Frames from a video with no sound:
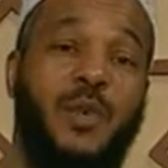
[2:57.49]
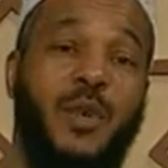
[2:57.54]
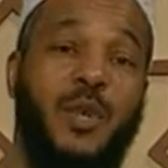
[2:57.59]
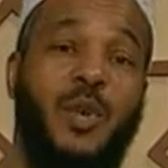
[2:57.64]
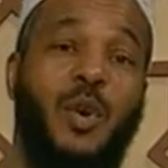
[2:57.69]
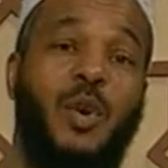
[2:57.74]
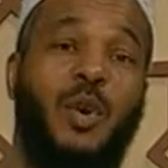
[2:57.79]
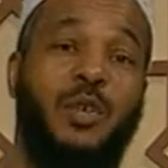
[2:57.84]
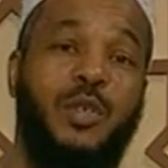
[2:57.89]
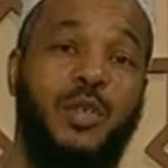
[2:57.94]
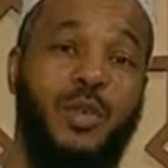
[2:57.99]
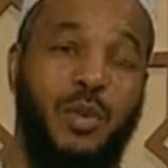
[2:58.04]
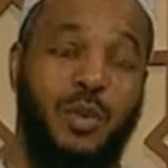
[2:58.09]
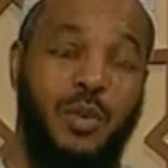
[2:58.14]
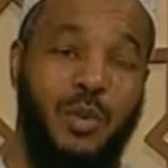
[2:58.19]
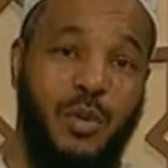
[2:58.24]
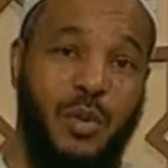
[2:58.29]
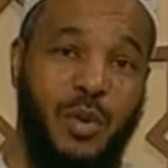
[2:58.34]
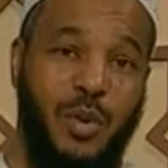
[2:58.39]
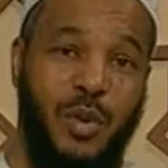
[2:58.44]
We told
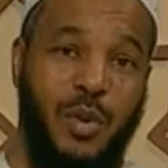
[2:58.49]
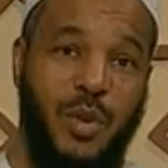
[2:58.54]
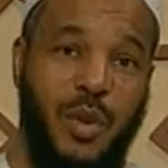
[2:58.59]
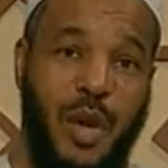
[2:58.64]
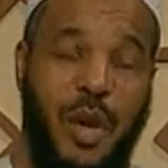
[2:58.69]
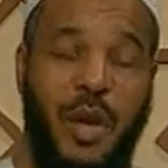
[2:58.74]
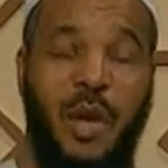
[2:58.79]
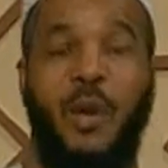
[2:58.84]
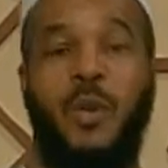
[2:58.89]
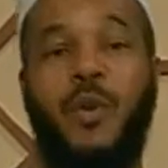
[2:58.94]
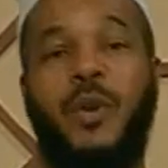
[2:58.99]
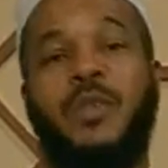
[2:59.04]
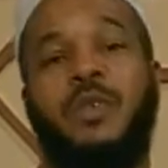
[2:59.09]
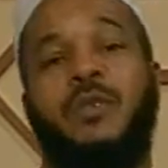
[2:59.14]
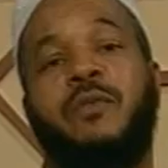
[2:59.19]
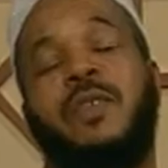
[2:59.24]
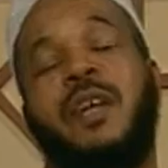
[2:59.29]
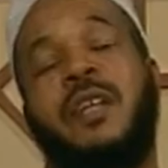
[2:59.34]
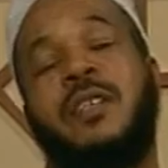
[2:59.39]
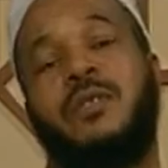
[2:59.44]
you, and look what
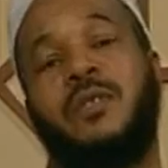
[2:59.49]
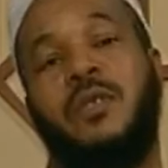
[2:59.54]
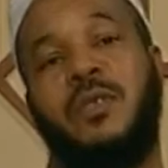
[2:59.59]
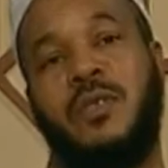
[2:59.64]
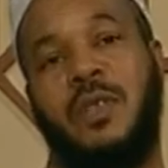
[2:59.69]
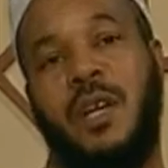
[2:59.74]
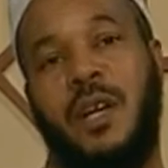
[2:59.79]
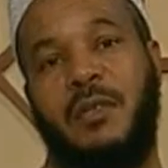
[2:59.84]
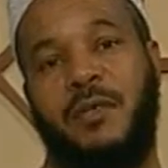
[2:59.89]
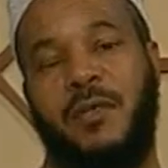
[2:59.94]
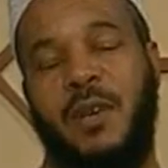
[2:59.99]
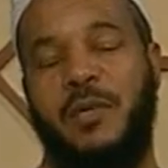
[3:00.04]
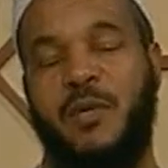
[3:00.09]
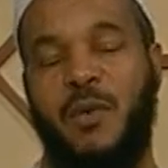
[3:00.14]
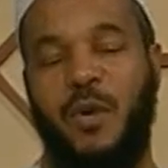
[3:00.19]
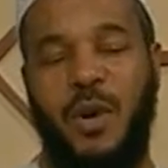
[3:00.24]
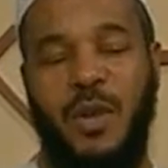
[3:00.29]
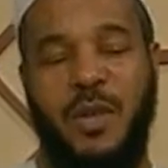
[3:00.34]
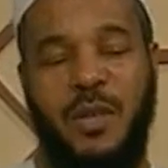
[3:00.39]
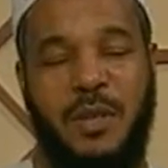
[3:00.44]
you've done to yourself.
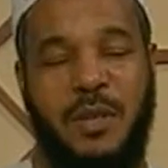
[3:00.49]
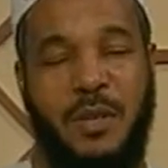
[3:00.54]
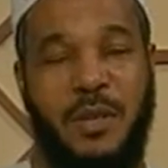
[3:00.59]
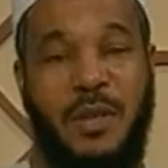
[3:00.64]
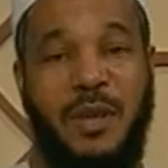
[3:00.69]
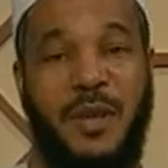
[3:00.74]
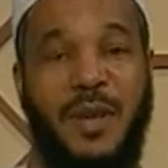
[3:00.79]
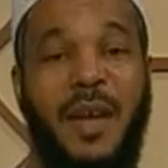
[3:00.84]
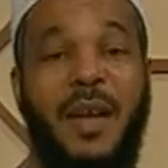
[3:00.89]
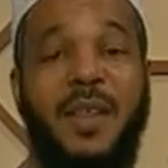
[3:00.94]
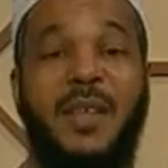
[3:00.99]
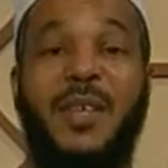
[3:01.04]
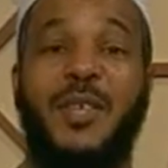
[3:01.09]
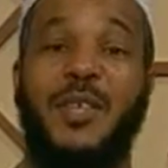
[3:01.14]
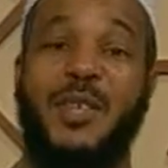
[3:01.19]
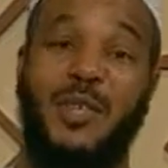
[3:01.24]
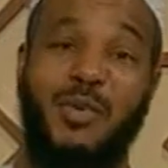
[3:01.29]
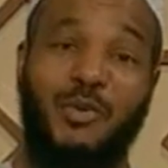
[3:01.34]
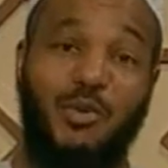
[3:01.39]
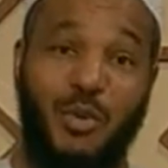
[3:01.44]
Of course,
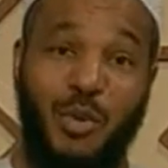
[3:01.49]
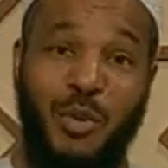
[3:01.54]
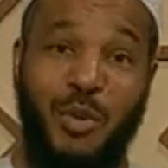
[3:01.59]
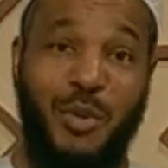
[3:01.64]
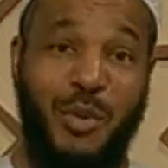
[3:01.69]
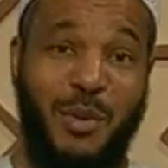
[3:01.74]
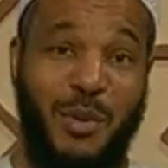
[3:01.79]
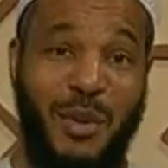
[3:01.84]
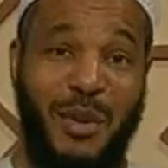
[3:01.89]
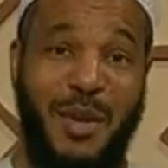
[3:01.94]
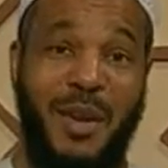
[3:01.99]
this is true.